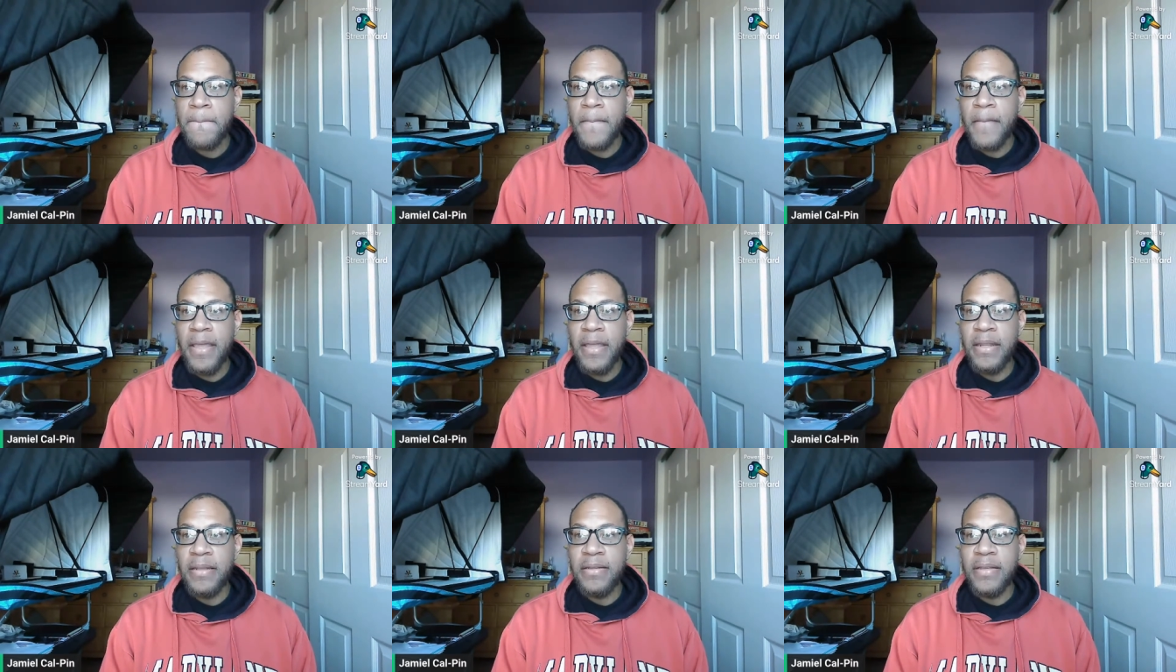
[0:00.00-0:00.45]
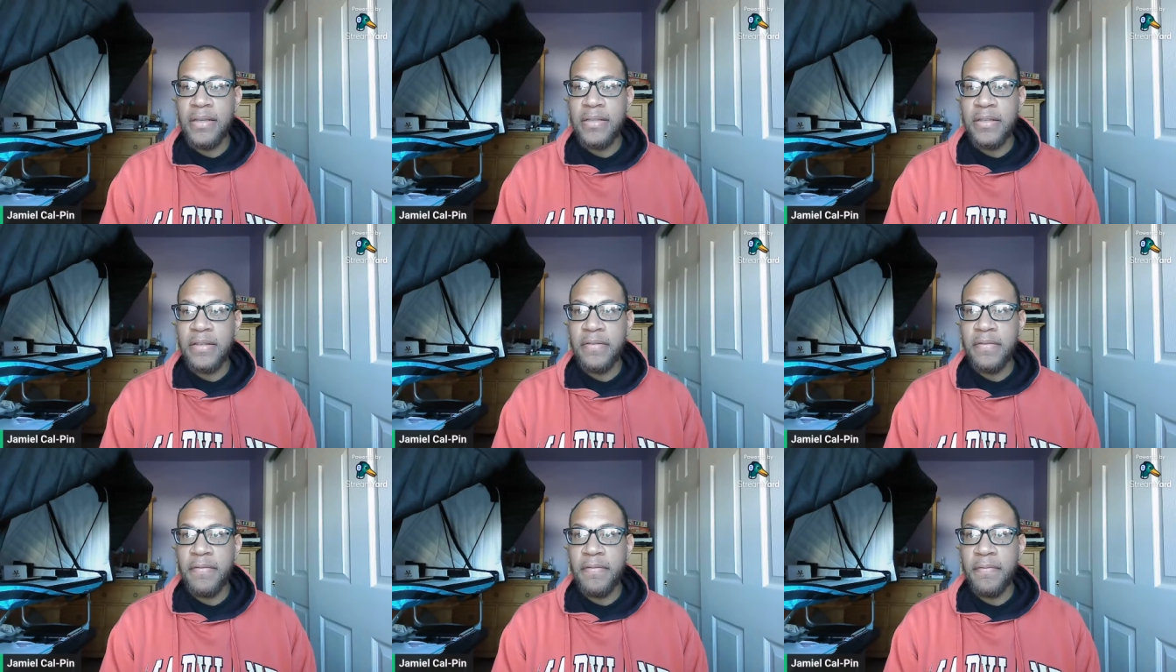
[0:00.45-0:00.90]
and it
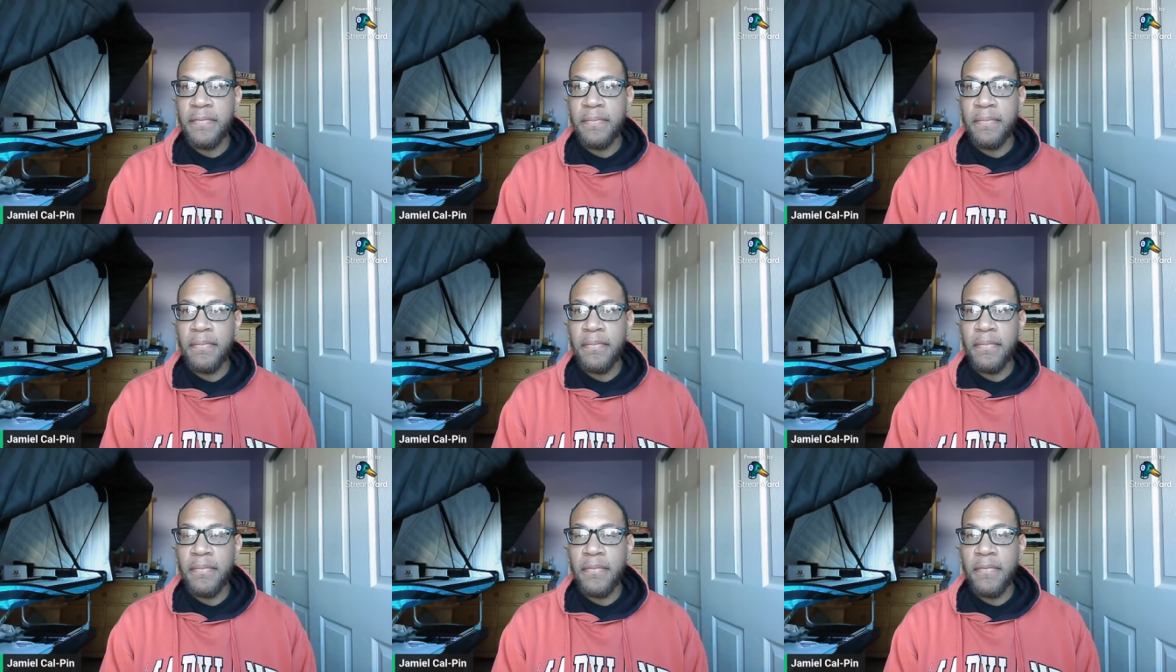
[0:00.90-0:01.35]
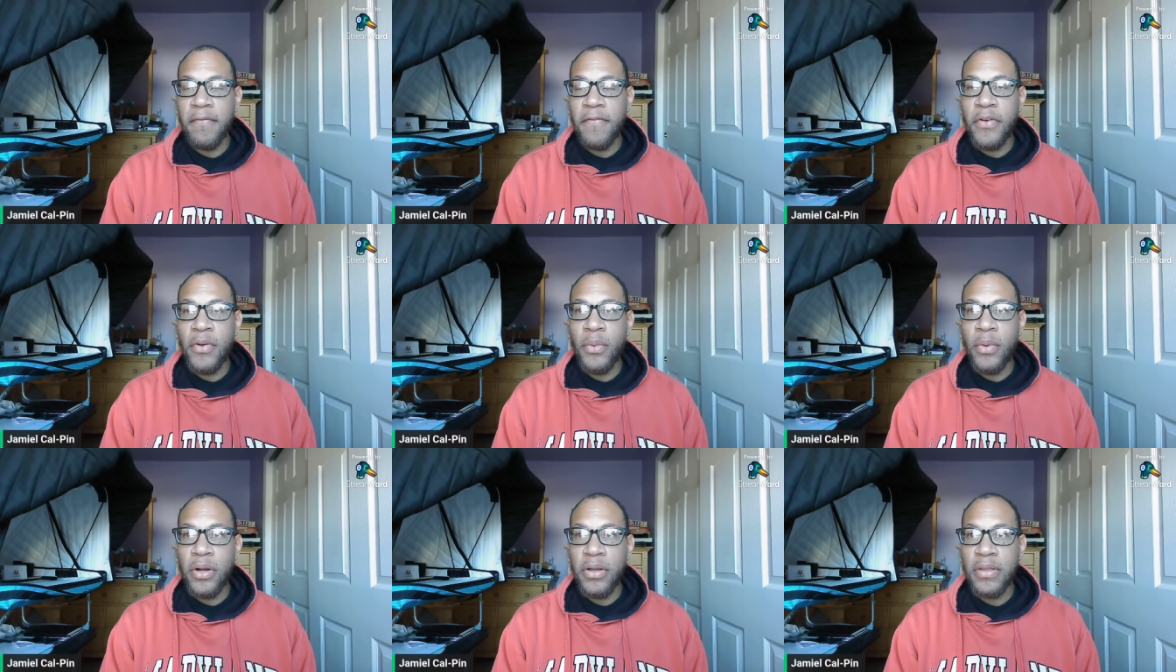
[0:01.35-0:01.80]
doesn't
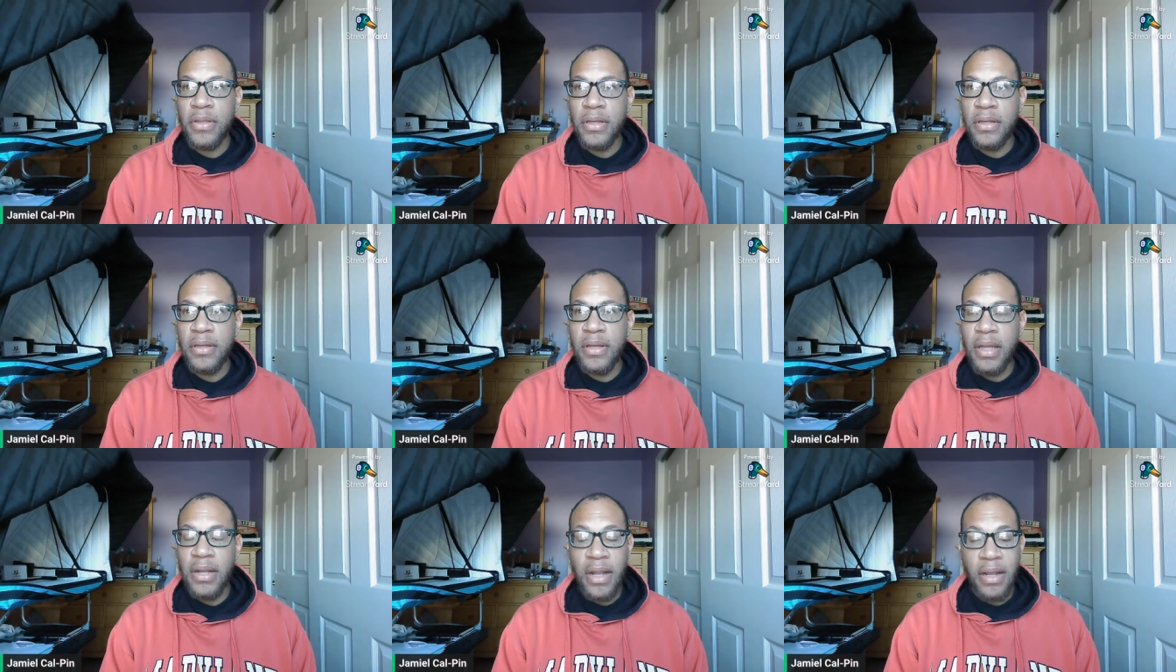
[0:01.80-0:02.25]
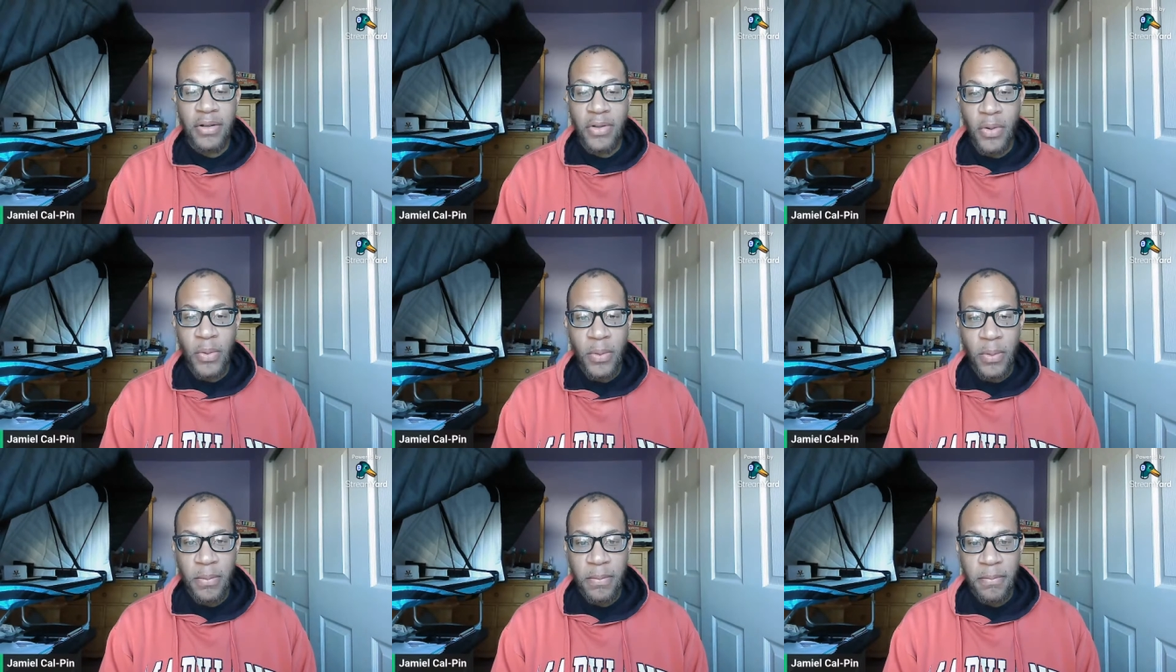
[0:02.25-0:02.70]
feel worth it, and I
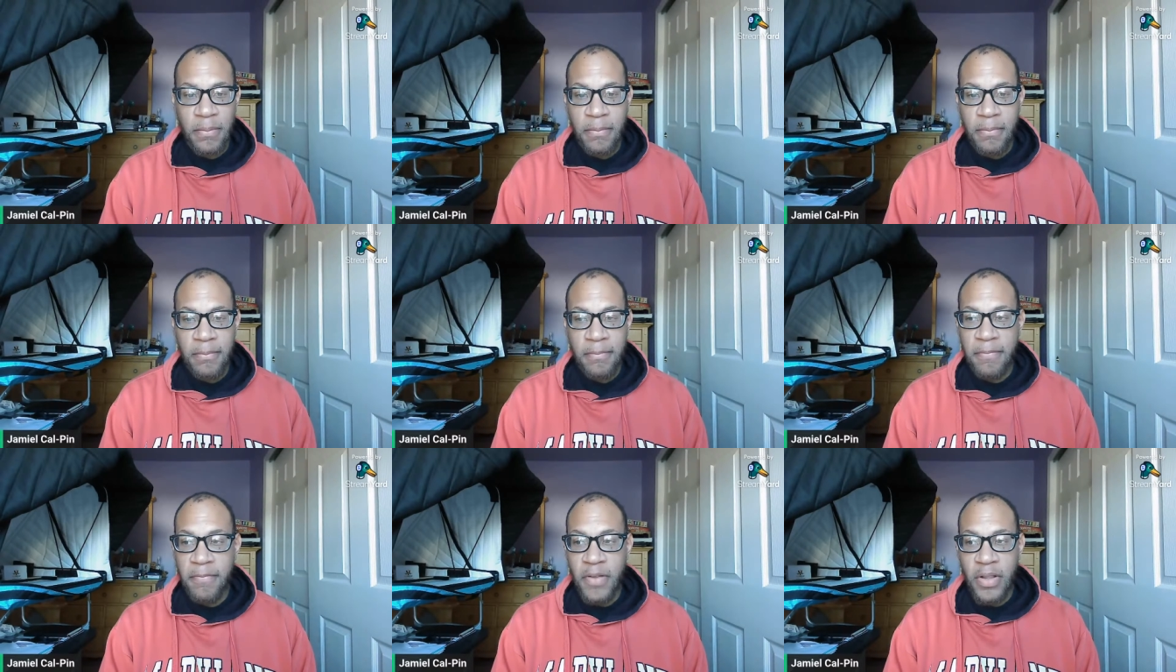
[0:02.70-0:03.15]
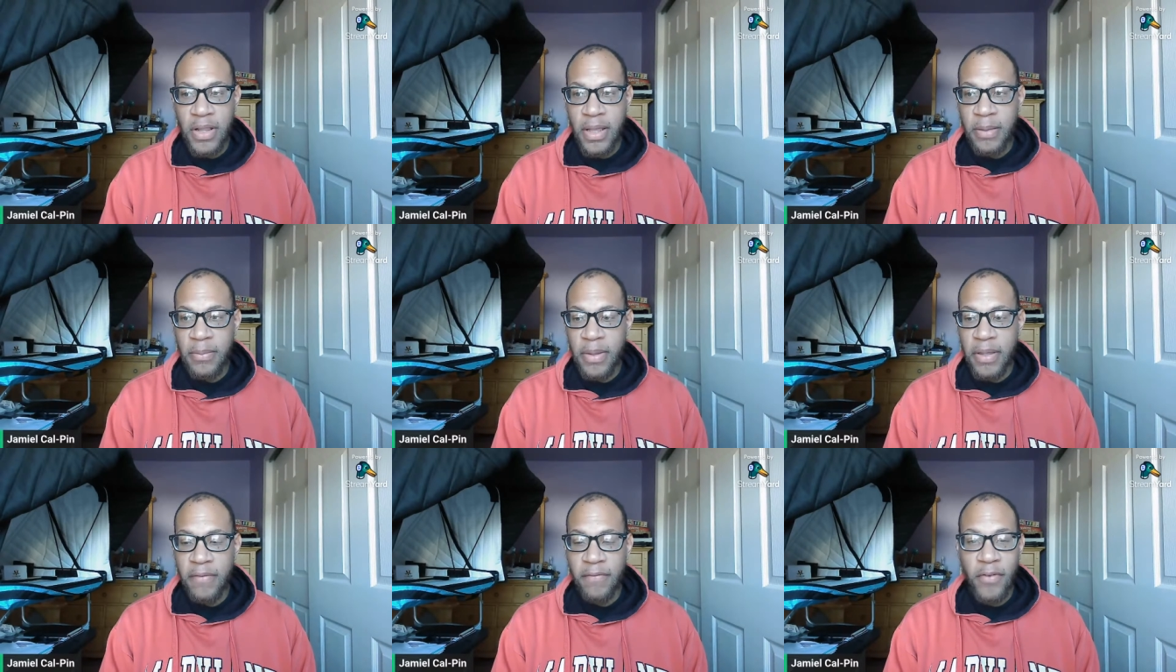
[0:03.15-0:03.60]
don't feel
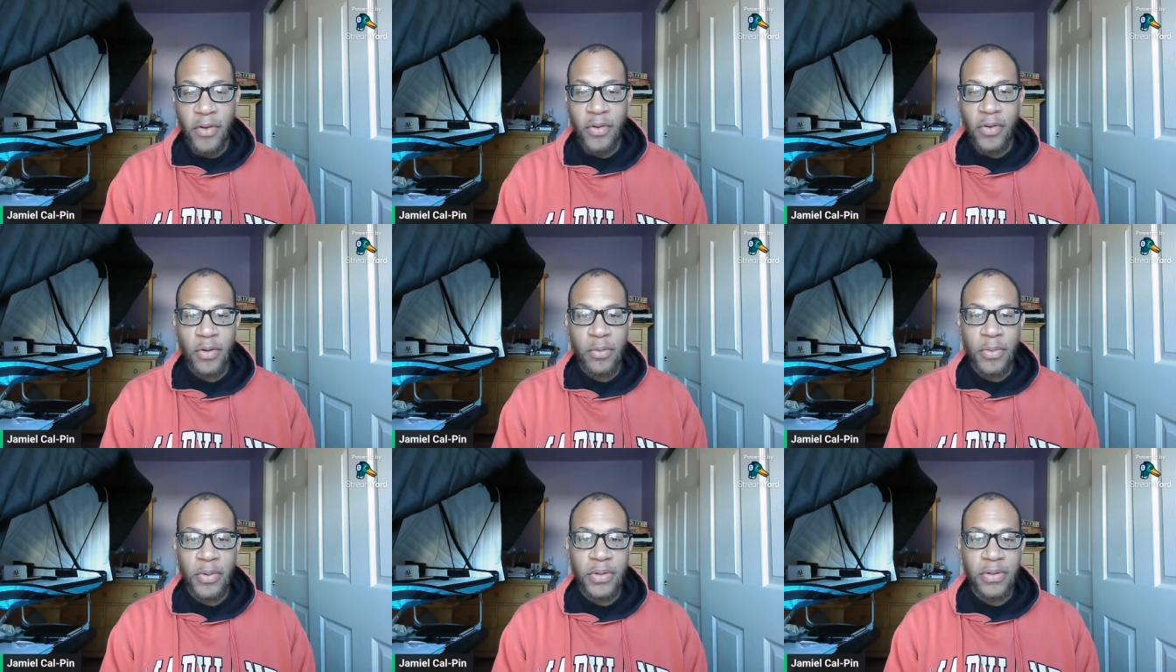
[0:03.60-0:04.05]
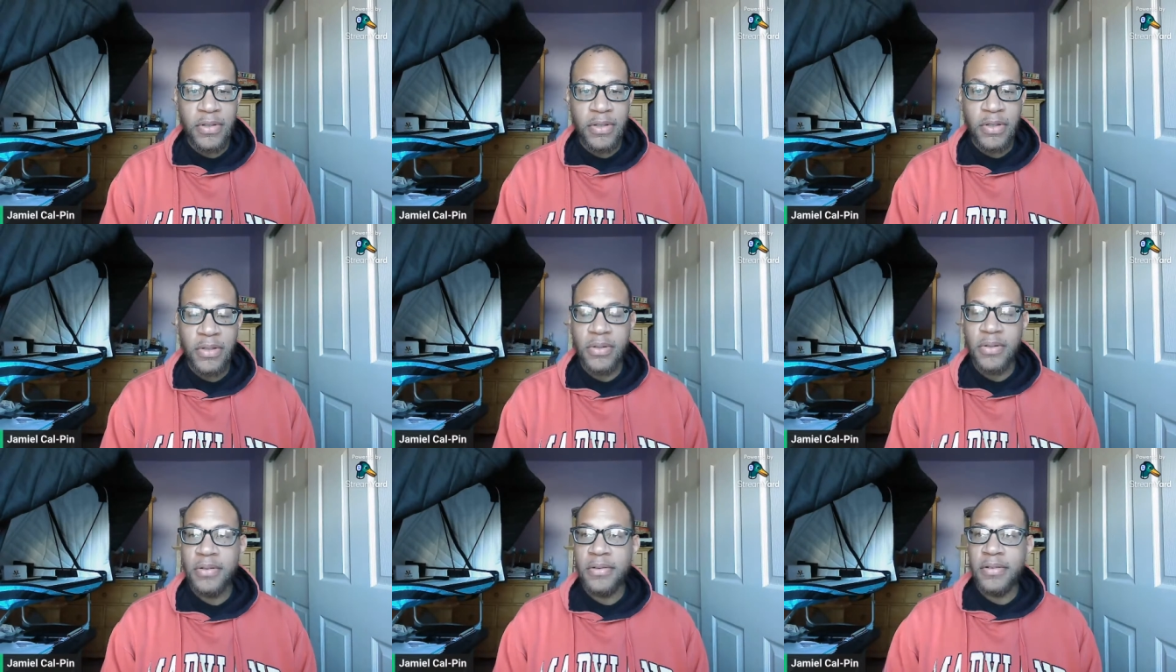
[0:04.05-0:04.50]
like being vulnerable to
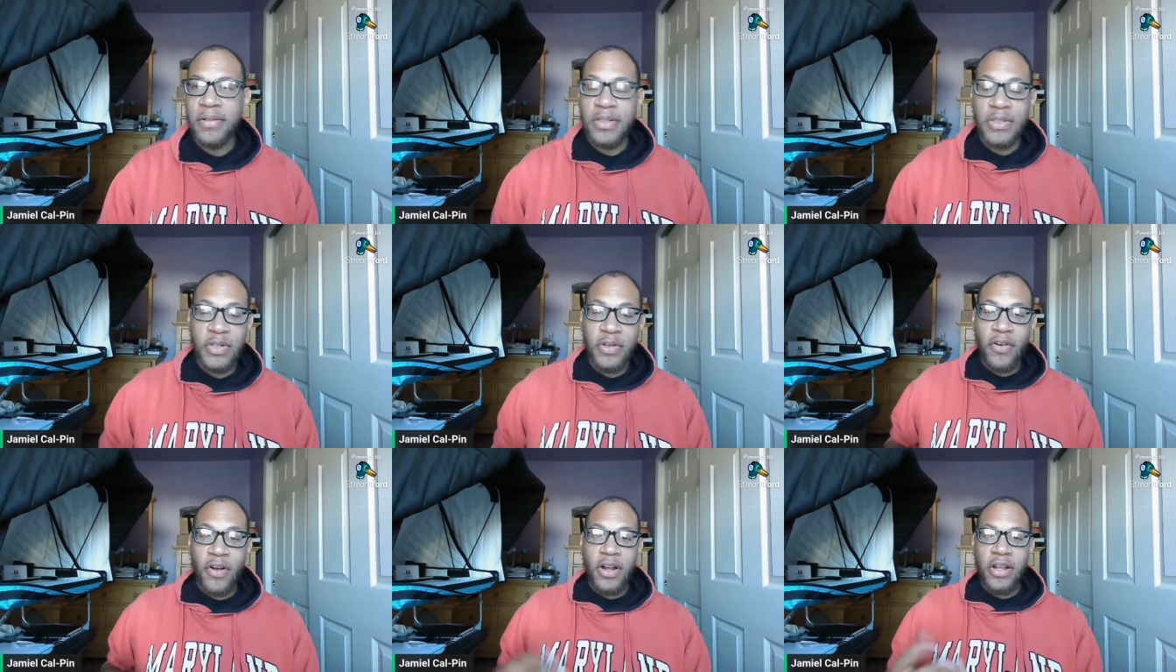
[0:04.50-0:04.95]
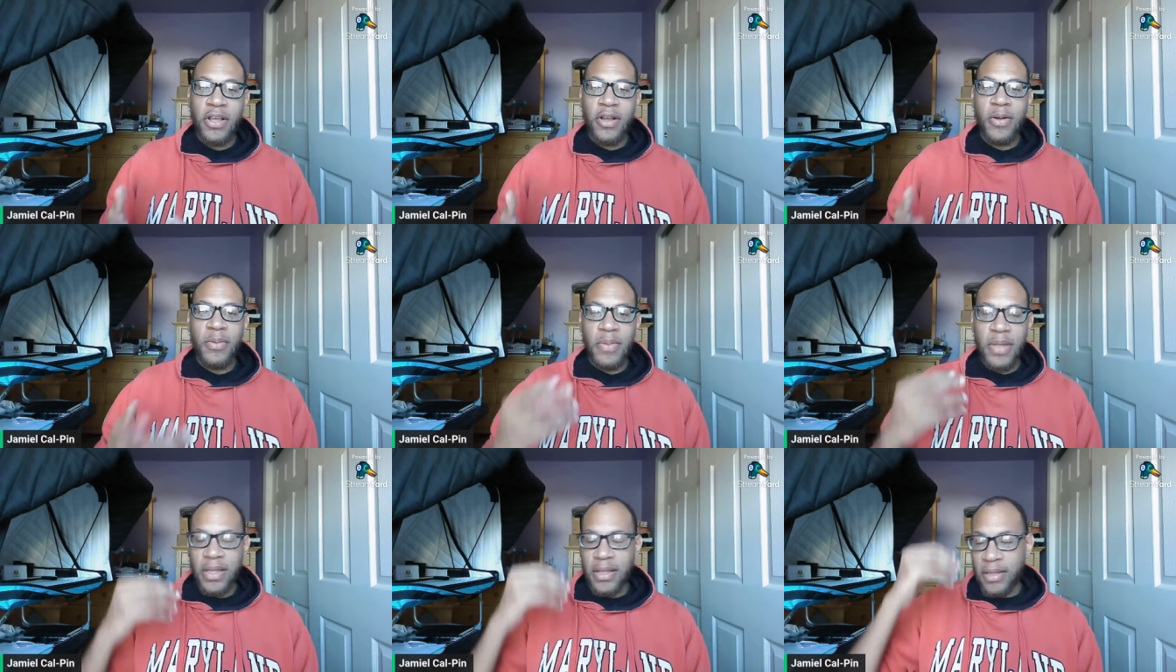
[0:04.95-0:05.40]
you because you already
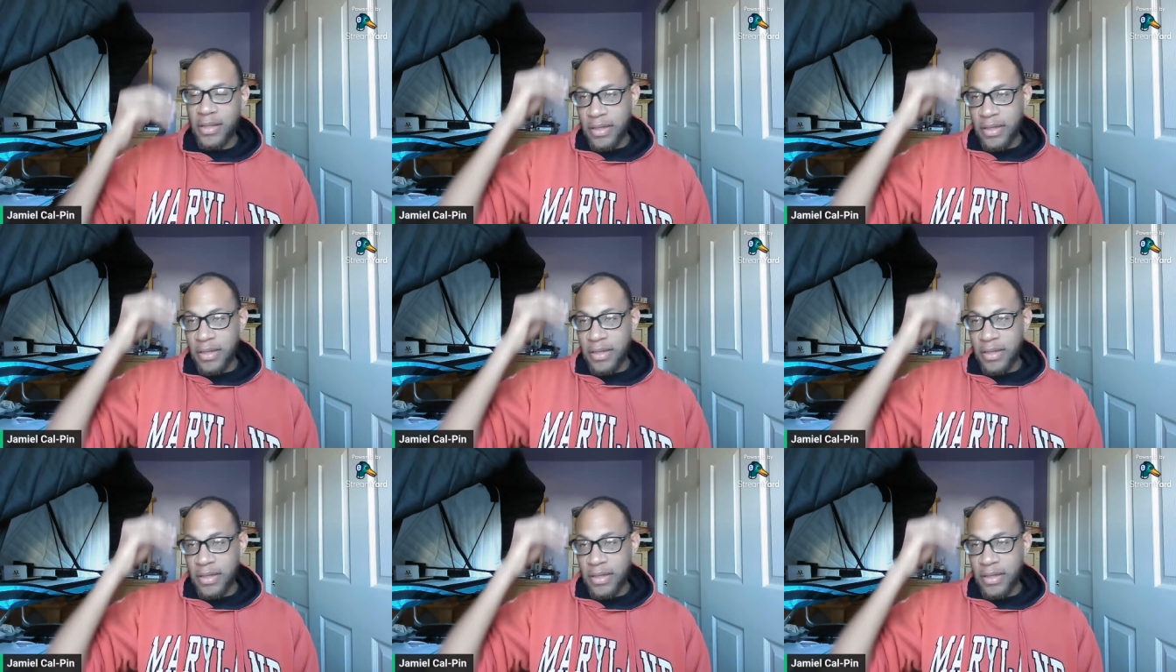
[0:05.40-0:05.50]
hurt me."